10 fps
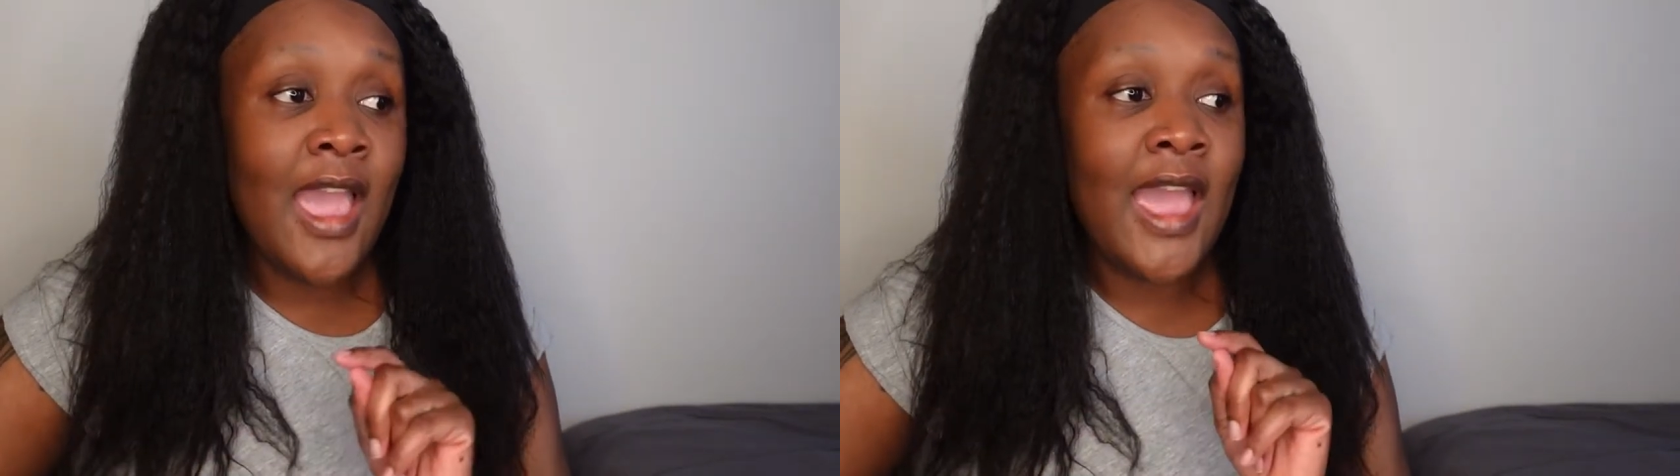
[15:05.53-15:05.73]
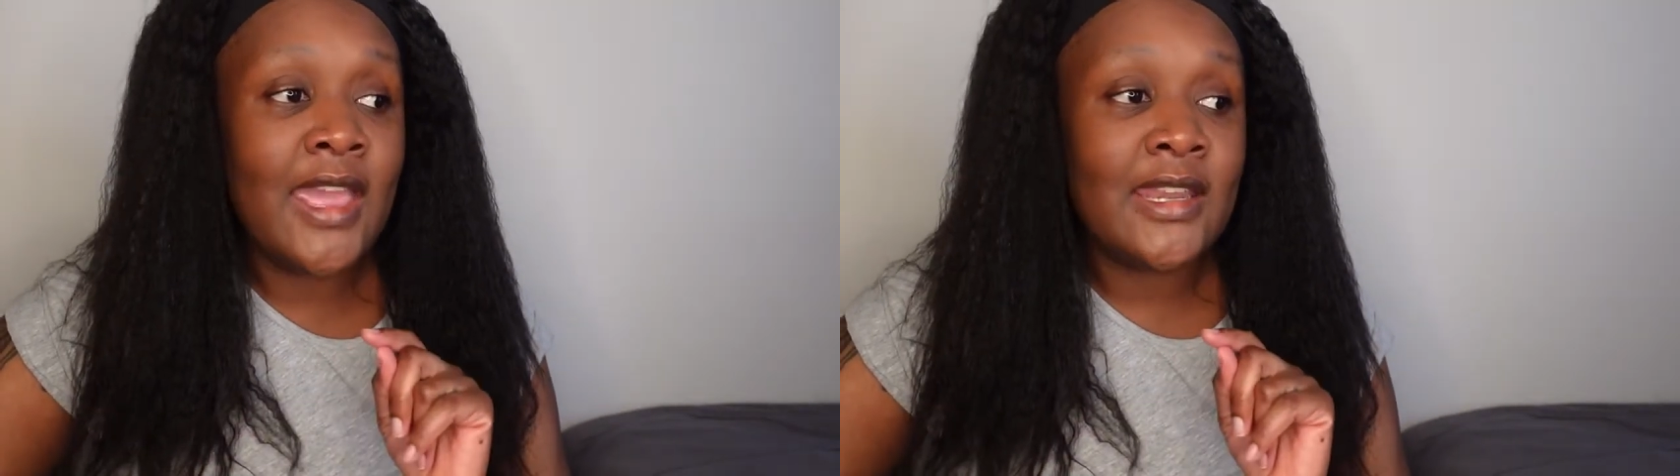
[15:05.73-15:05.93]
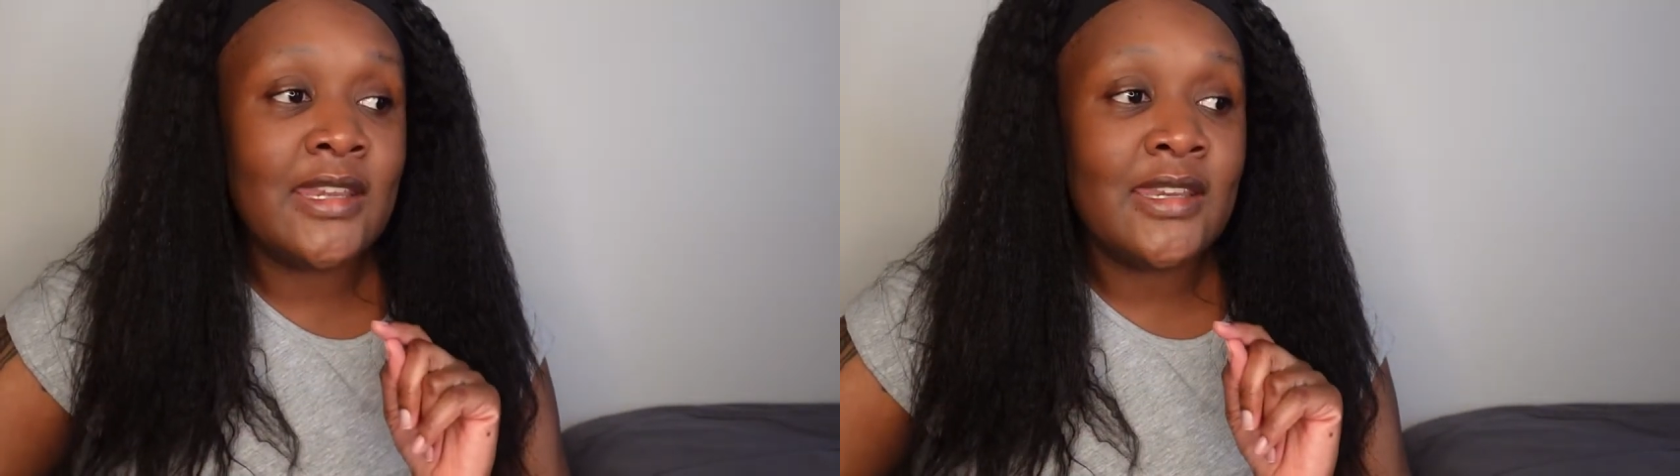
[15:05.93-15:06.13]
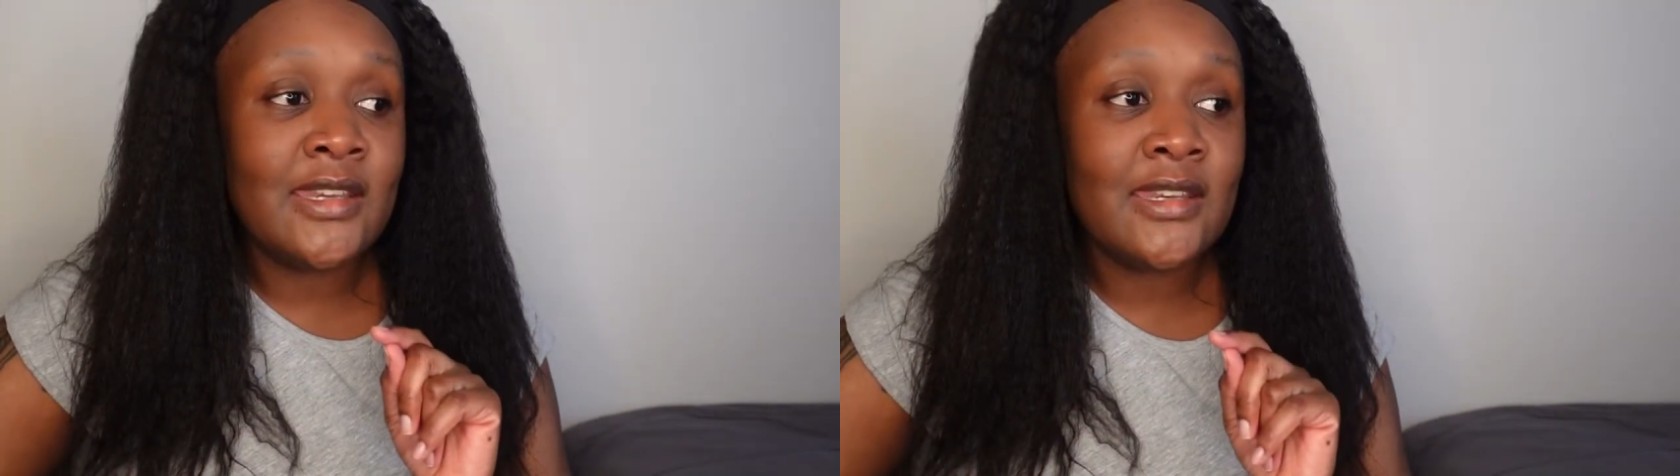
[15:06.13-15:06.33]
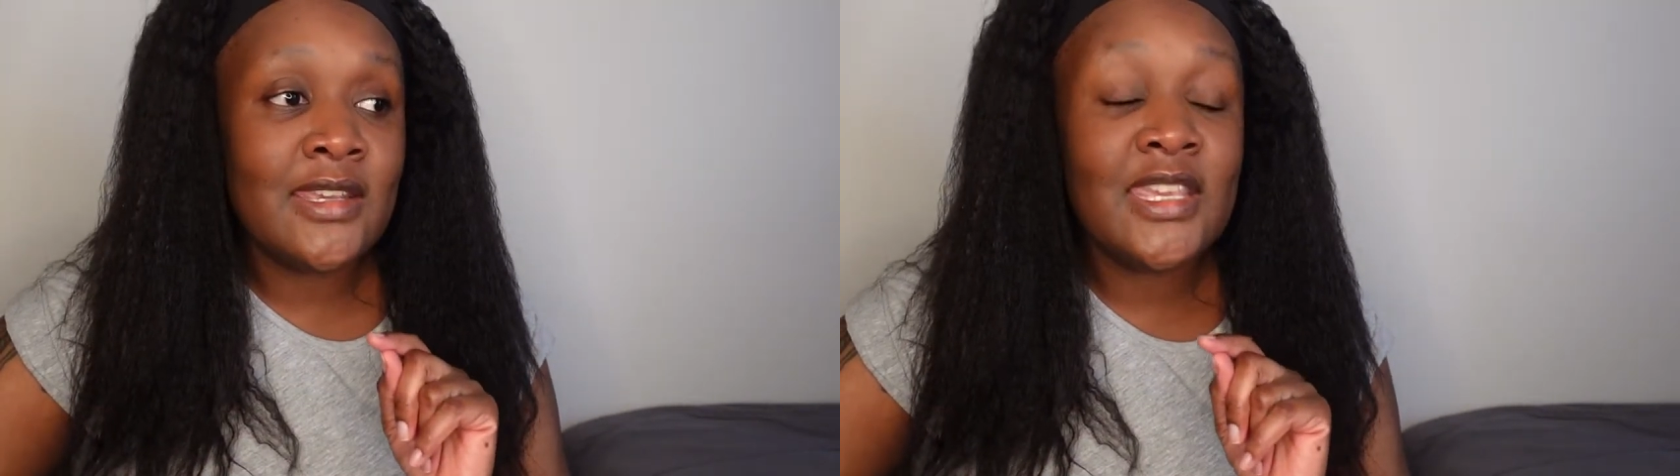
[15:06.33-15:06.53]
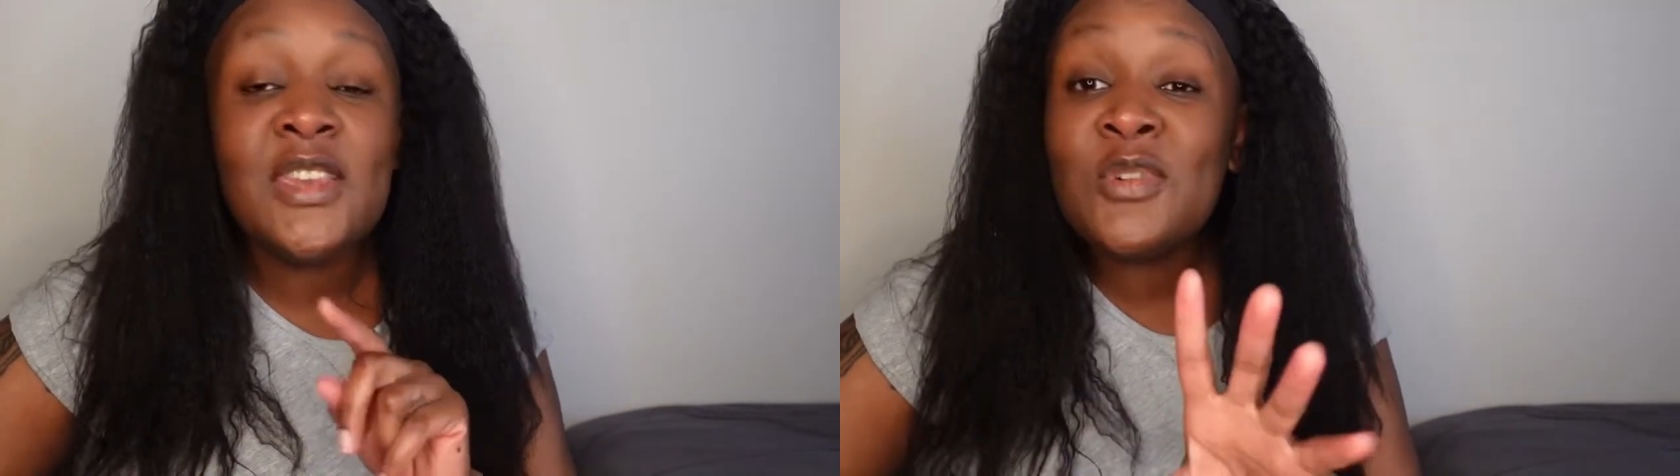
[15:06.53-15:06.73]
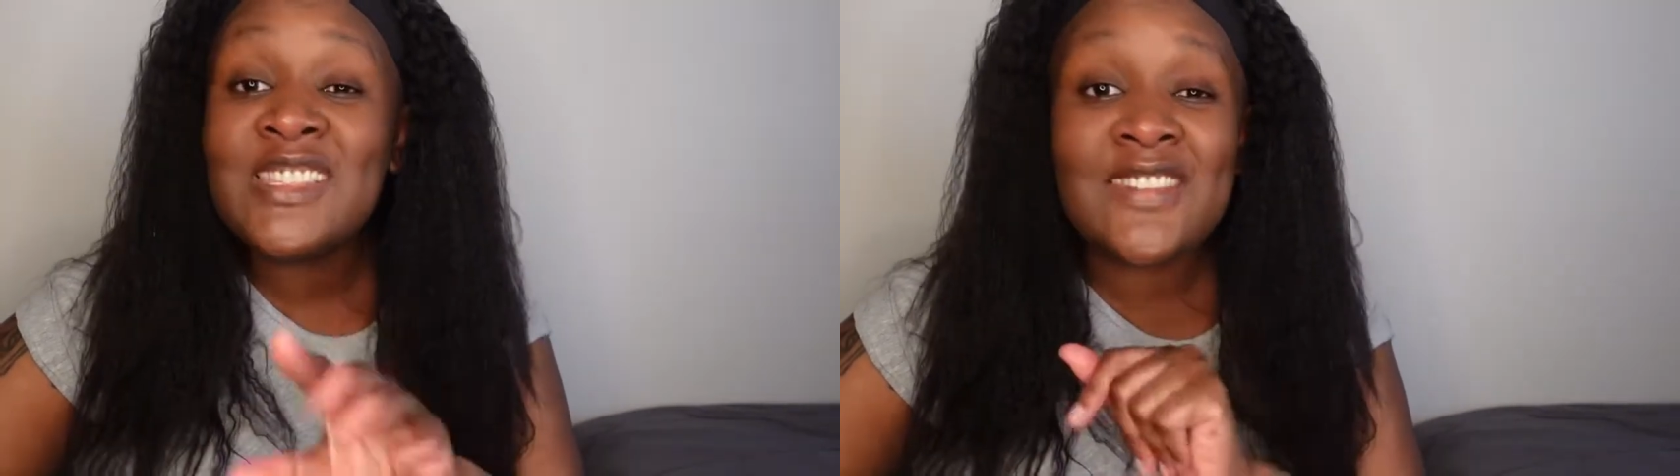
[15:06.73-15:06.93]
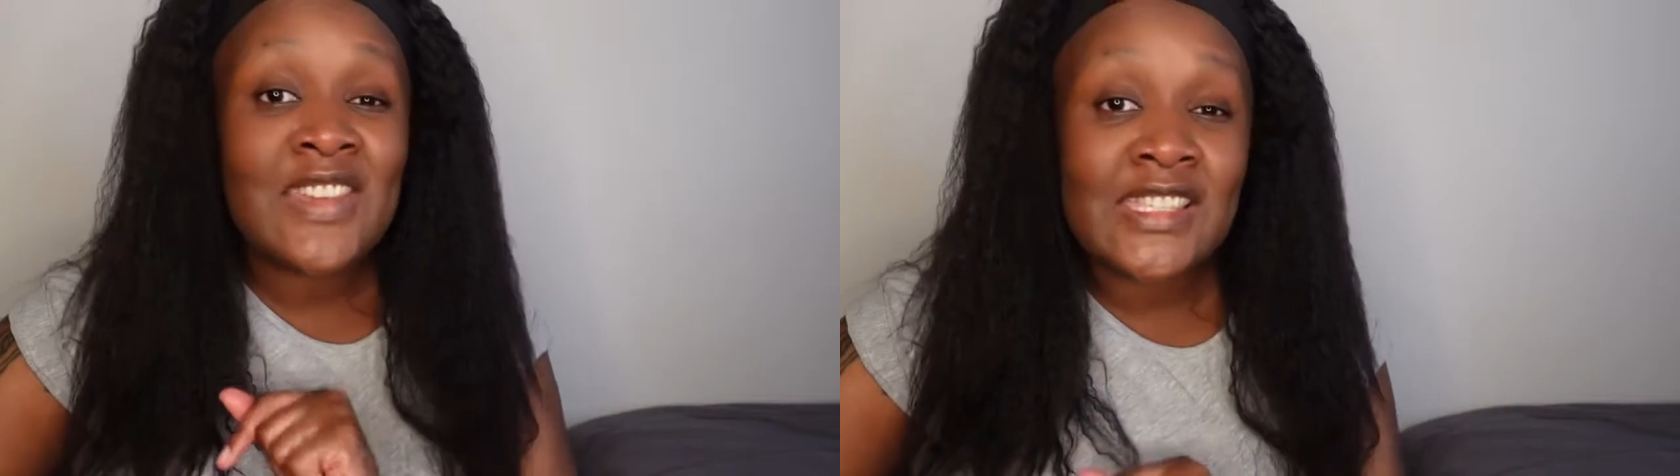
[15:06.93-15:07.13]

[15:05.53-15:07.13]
and he was even